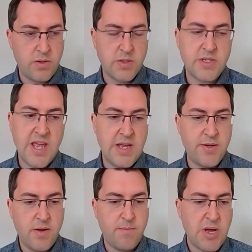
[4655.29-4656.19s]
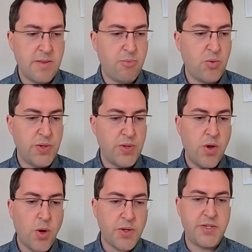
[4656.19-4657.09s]
steered by the board
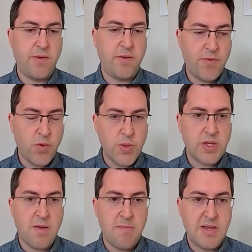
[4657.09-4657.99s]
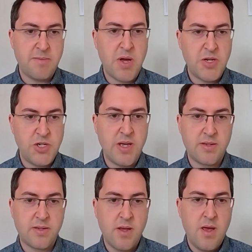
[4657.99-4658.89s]
not to forward commit
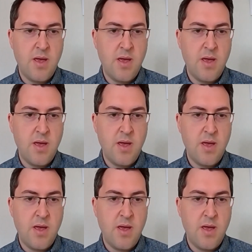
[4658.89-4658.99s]
budgets